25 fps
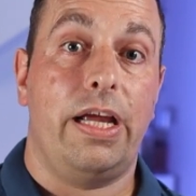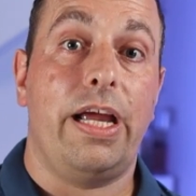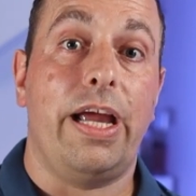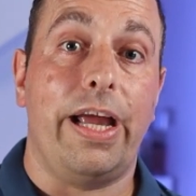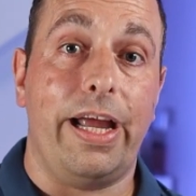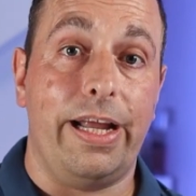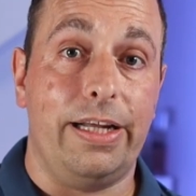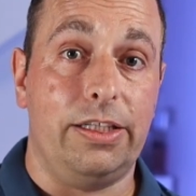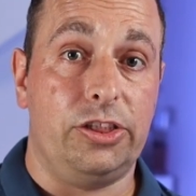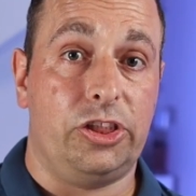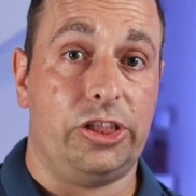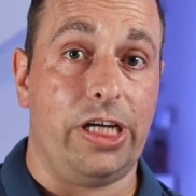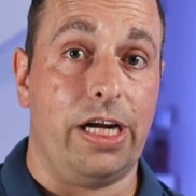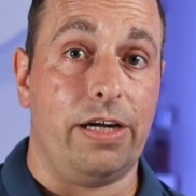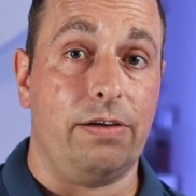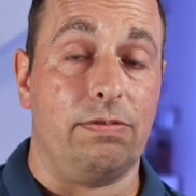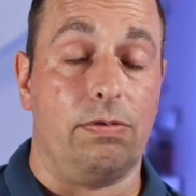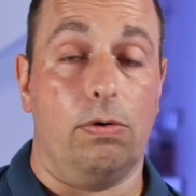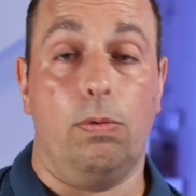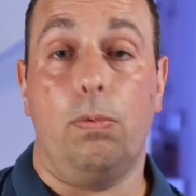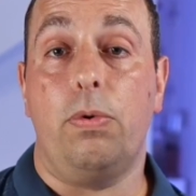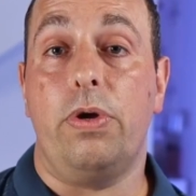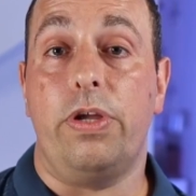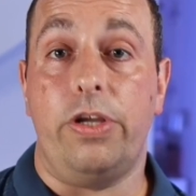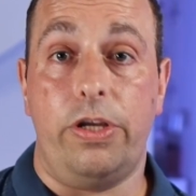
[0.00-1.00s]
In
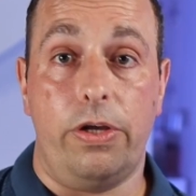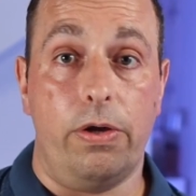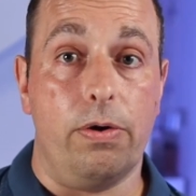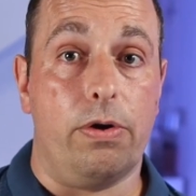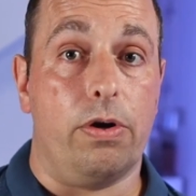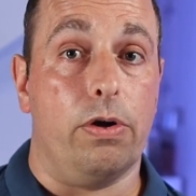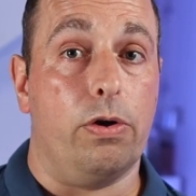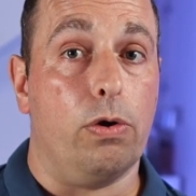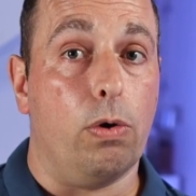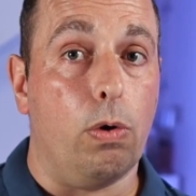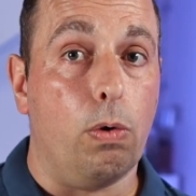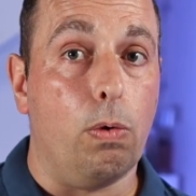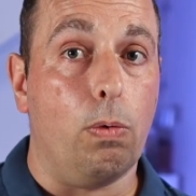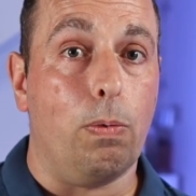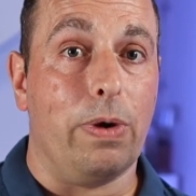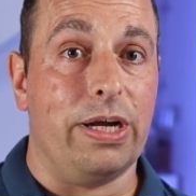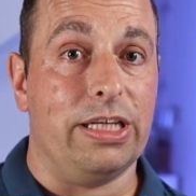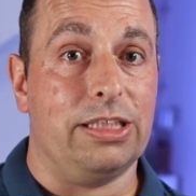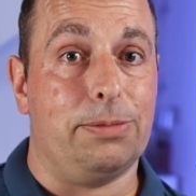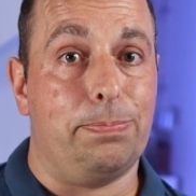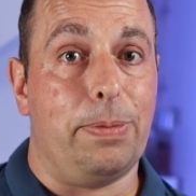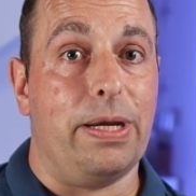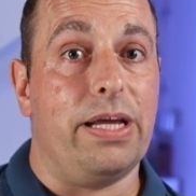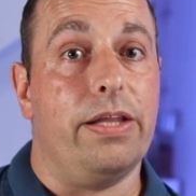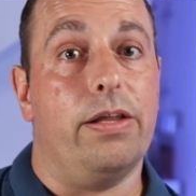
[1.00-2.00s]
general, you can
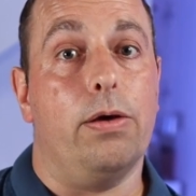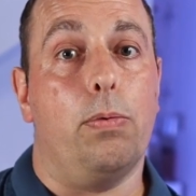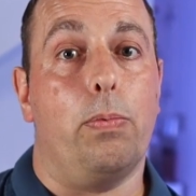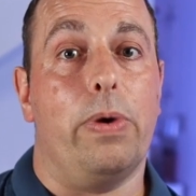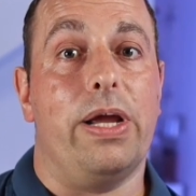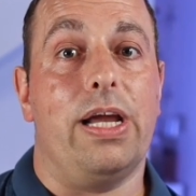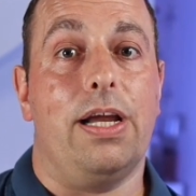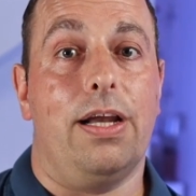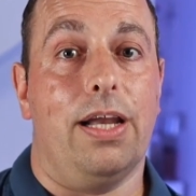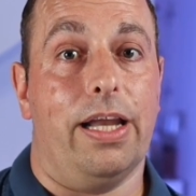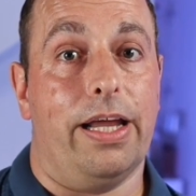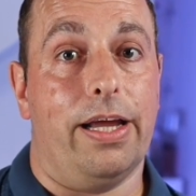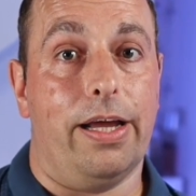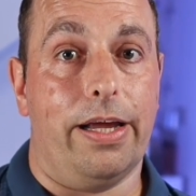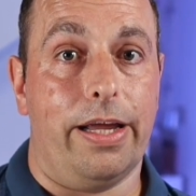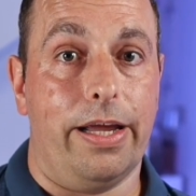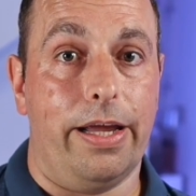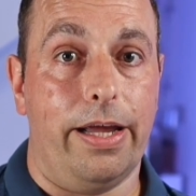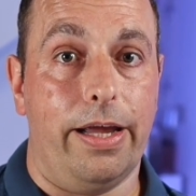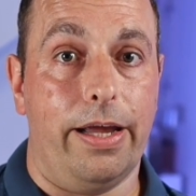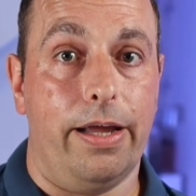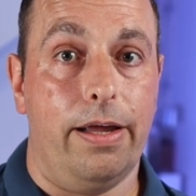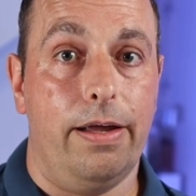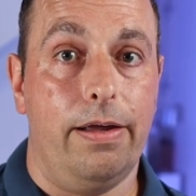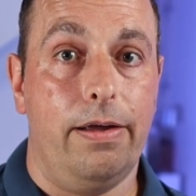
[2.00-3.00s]
always be the weak link
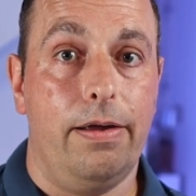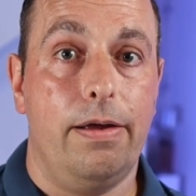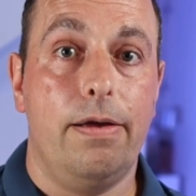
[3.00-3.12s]
here,